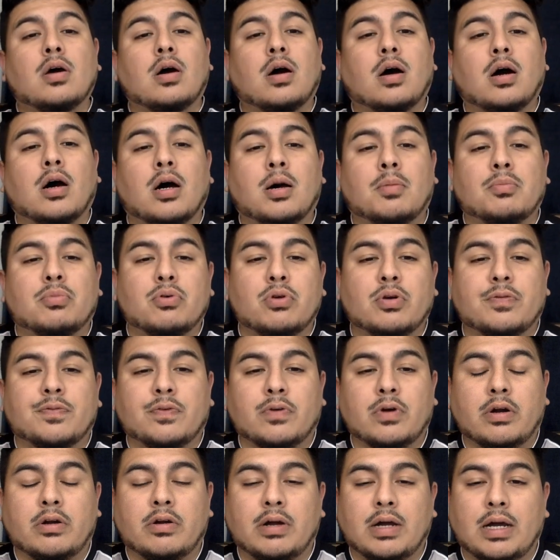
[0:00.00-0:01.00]
Brunno
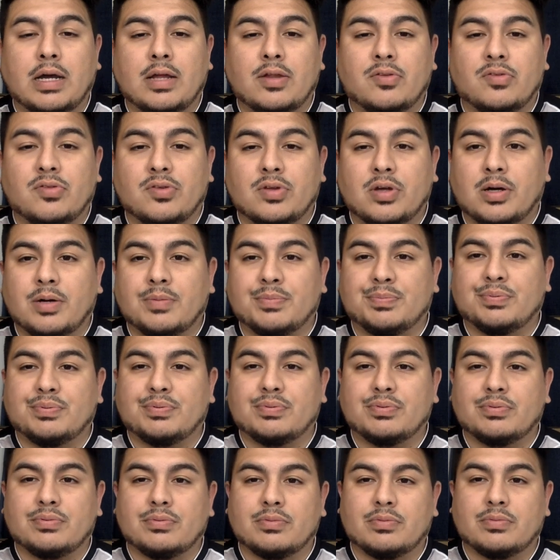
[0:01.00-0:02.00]
Ferreira ends up,
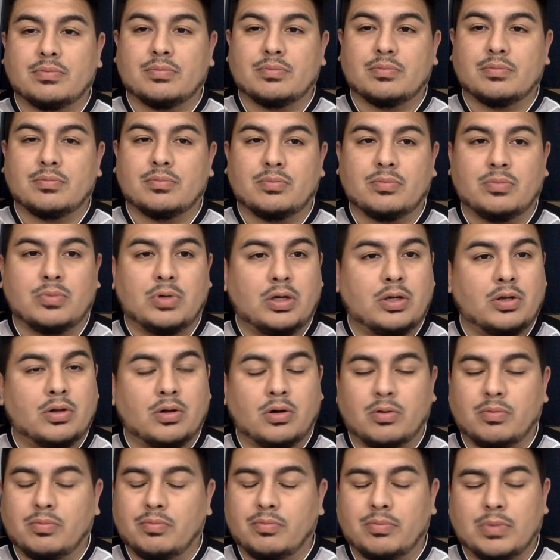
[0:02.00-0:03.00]
you
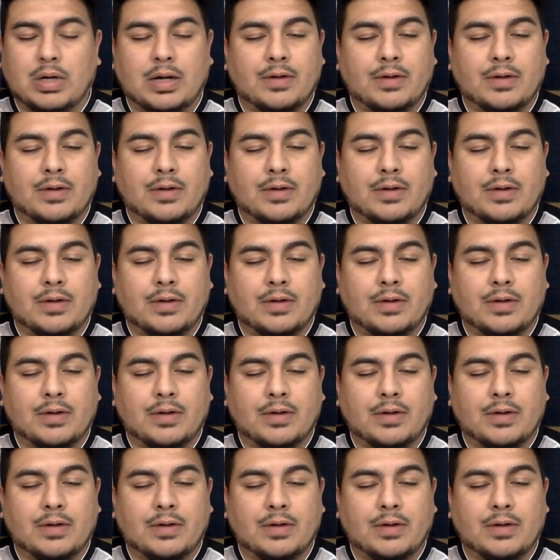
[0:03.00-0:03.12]
know,